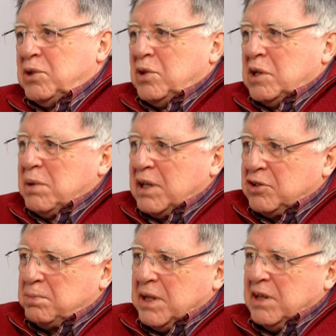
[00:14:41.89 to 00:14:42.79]
We're talking about
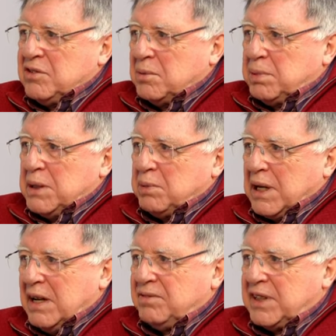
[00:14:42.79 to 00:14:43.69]
experience that
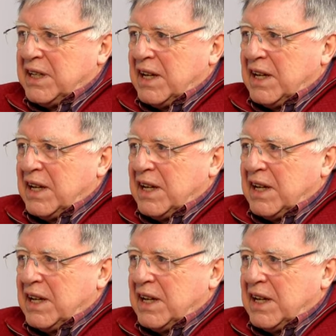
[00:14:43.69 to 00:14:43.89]
people have